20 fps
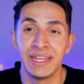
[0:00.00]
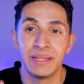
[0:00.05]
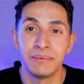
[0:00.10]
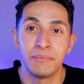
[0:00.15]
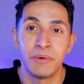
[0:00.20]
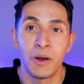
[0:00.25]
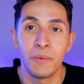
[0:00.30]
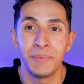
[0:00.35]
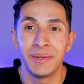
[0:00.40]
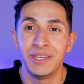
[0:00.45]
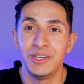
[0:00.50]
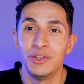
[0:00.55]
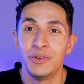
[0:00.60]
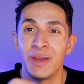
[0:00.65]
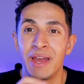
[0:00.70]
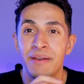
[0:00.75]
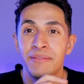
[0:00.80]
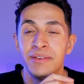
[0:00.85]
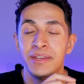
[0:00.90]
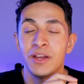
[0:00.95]
in the moment. You
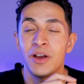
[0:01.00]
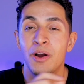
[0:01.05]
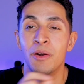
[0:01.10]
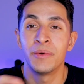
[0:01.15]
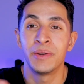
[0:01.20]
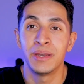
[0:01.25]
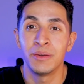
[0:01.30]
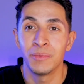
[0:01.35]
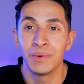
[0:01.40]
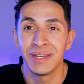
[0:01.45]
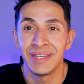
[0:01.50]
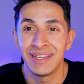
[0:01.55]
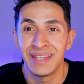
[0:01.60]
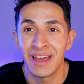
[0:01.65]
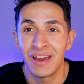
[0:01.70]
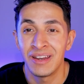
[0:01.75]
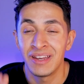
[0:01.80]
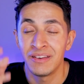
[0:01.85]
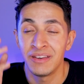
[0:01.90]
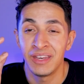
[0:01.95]
have it already written
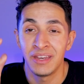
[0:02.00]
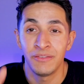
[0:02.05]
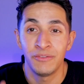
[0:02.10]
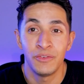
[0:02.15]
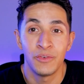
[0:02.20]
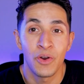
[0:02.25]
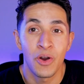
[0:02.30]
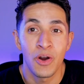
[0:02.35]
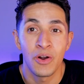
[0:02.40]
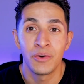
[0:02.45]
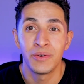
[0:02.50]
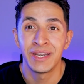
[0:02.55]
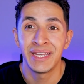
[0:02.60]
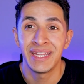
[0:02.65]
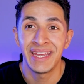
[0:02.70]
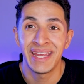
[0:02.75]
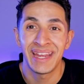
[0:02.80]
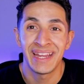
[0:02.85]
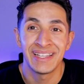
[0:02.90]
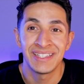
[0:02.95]
down and you
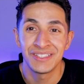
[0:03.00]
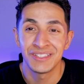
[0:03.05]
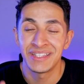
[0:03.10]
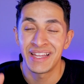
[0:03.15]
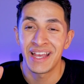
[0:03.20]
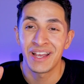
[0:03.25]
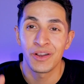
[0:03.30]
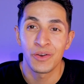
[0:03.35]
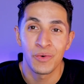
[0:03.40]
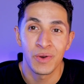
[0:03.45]
already answered that